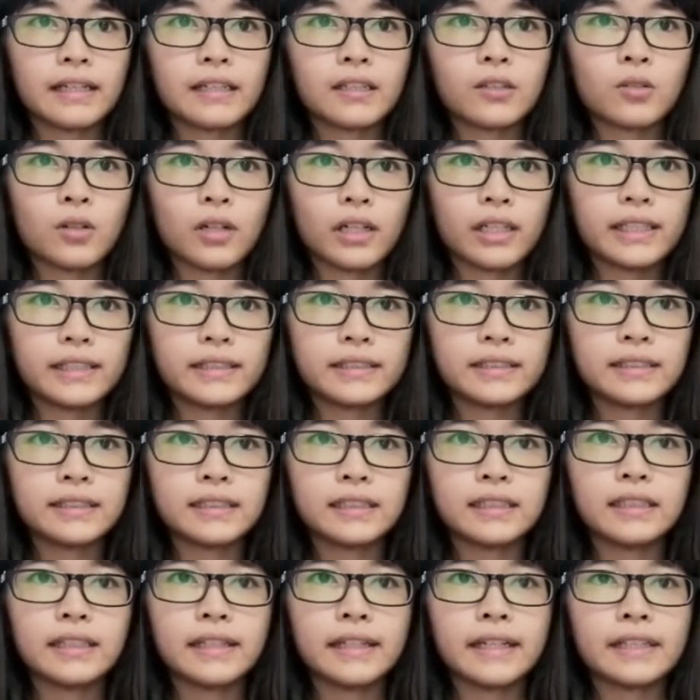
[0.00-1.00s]

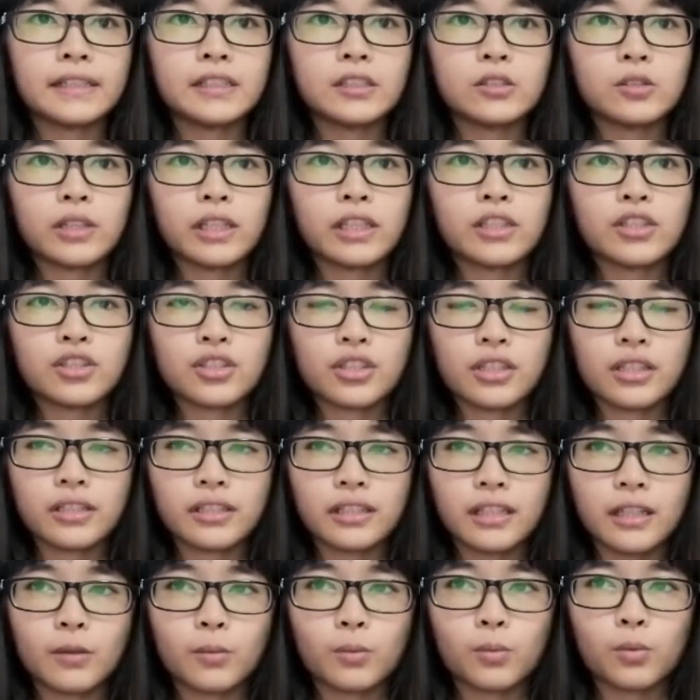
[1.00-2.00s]
quality education,
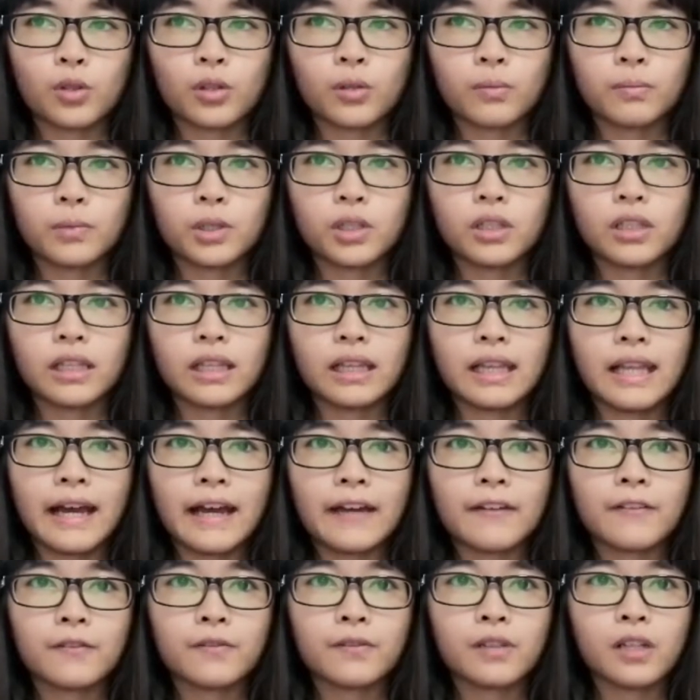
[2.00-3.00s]
and promote
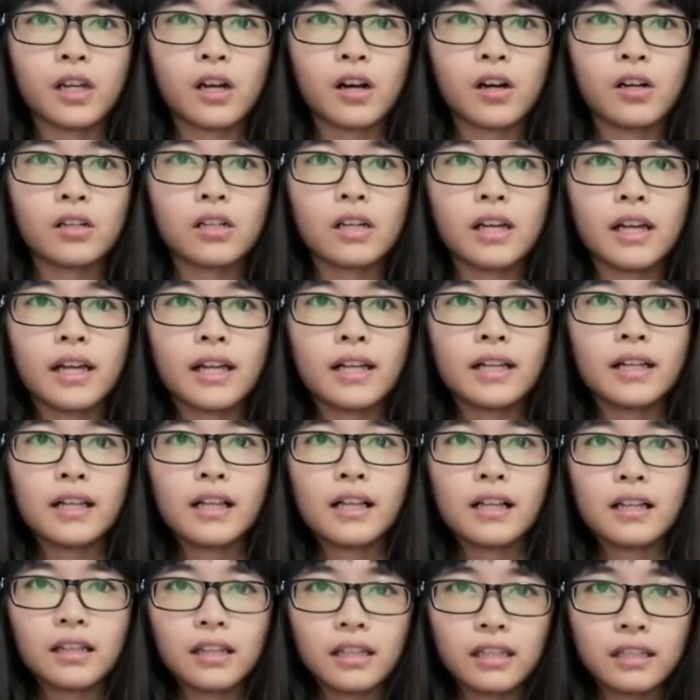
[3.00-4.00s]
lifelong
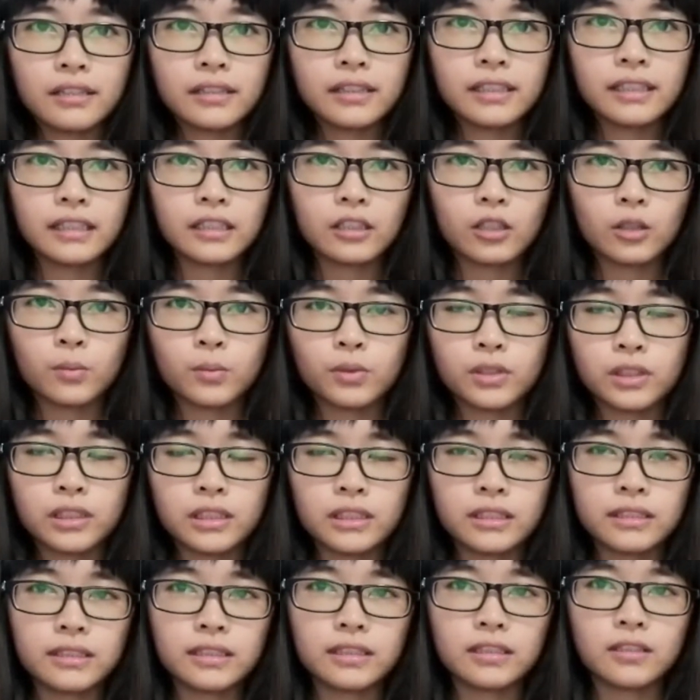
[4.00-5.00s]
learning
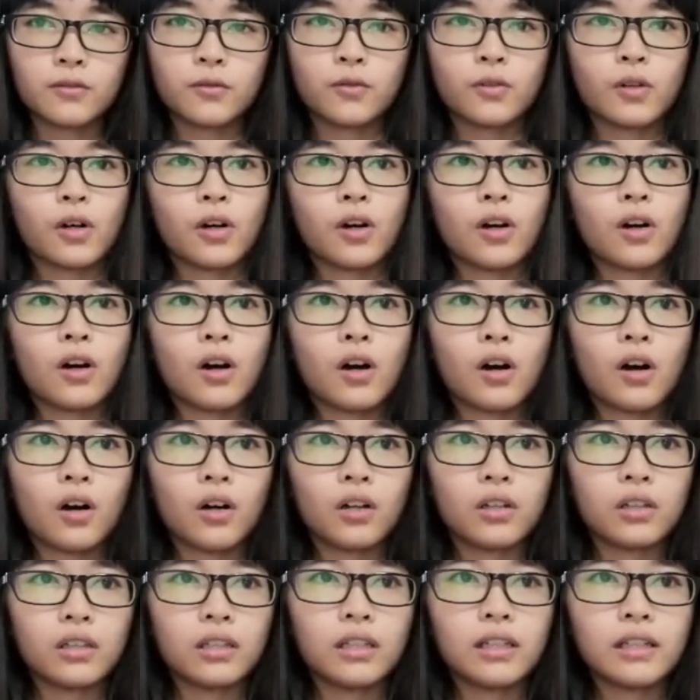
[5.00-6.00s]
opportunities for
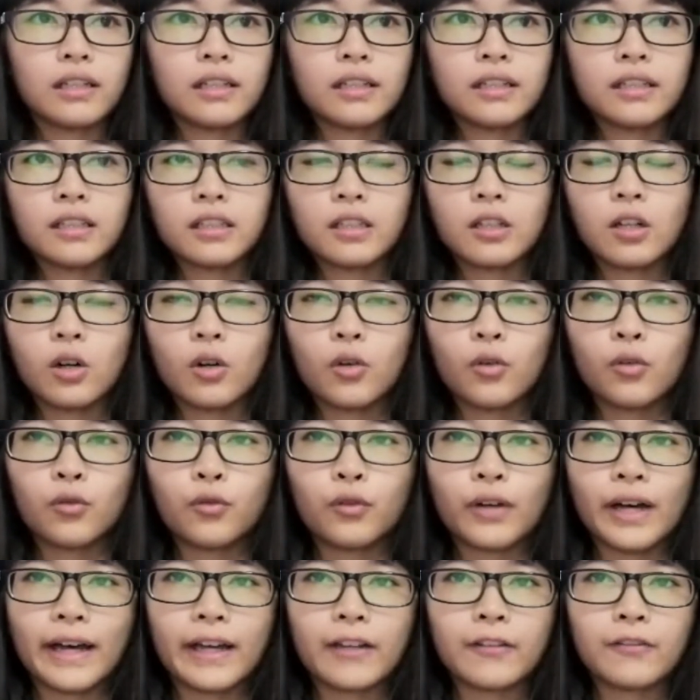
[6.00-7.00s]
all. Goal
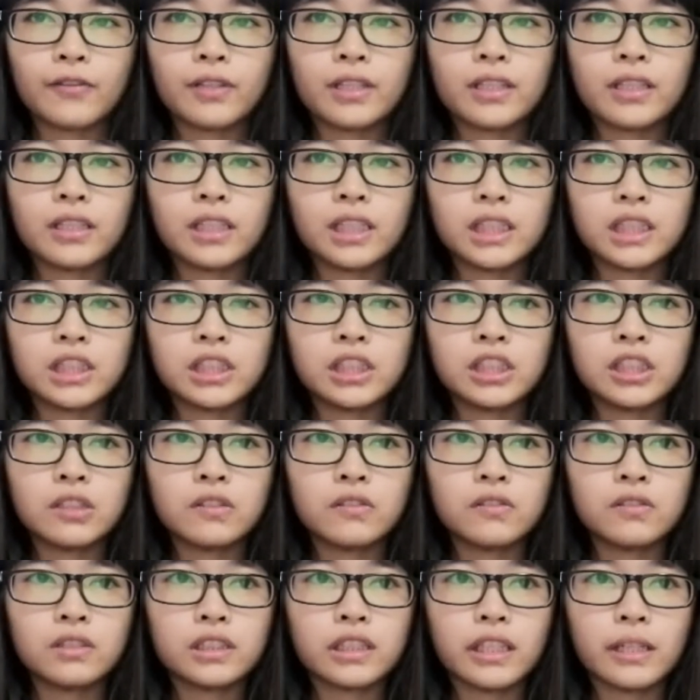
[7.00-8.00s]
5.
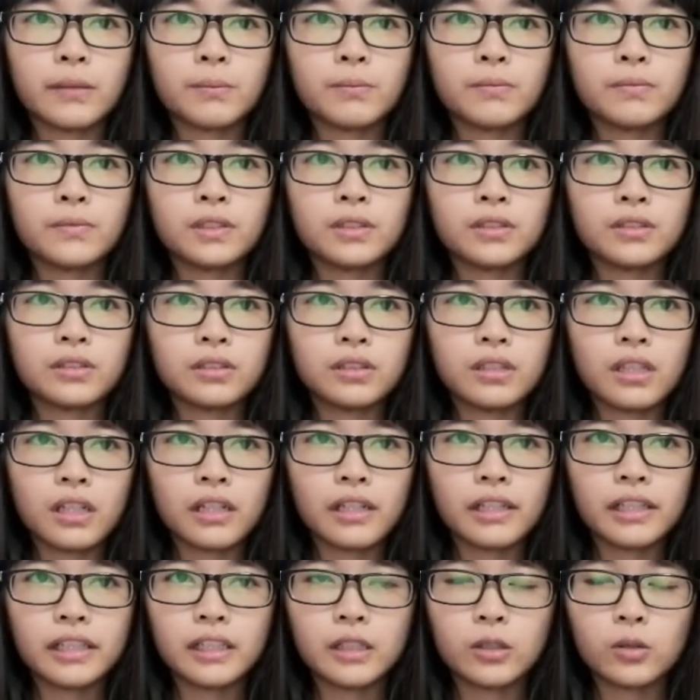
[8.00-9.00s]
Achieve
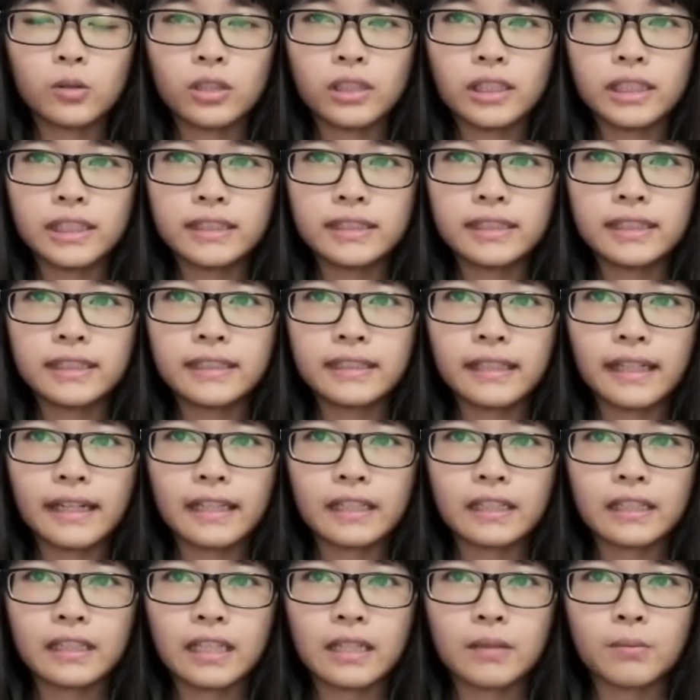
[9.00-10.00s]
gender equality
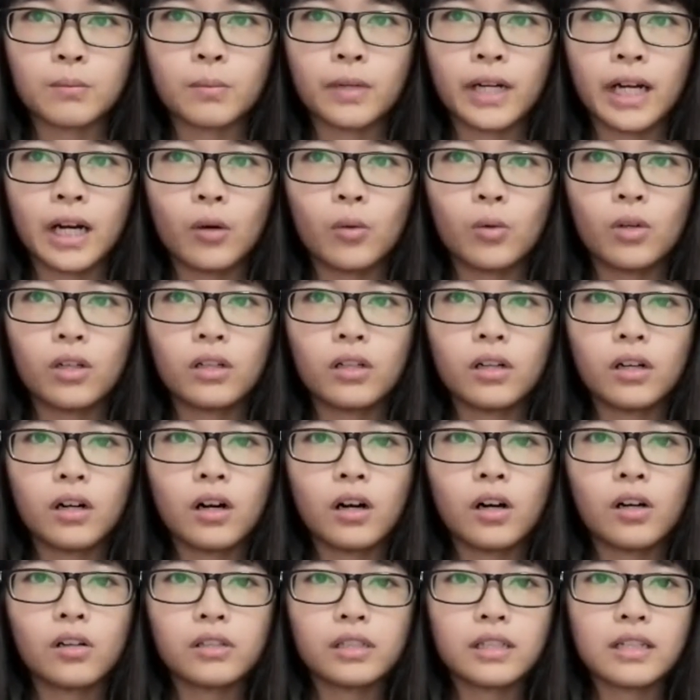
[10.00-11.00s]
and empower
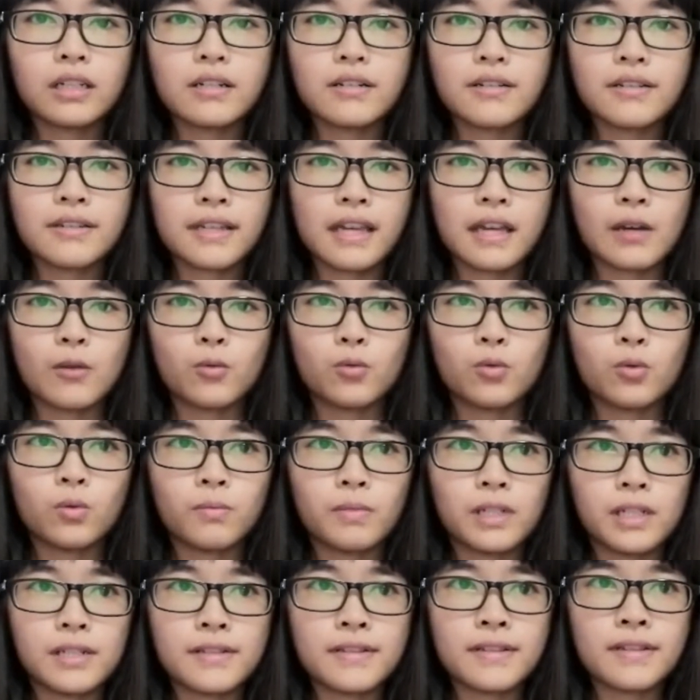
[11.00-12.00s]
all girls and
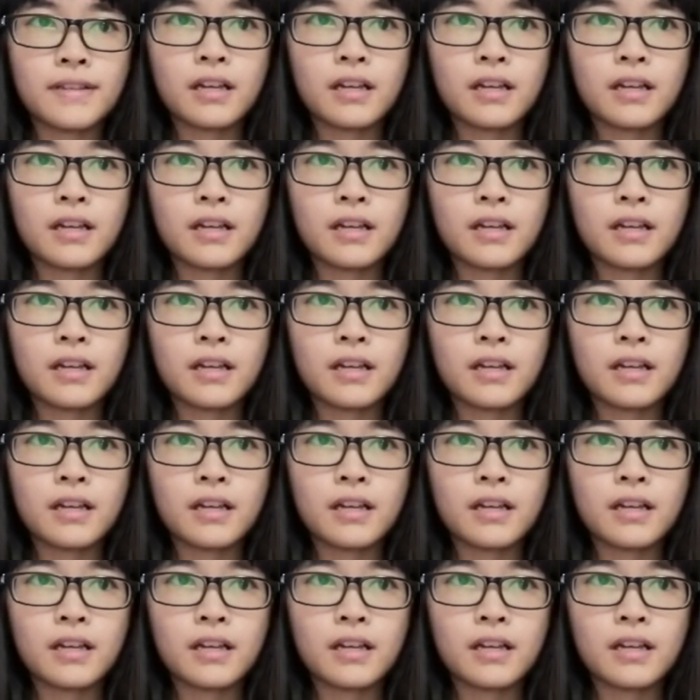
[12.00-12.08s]
women.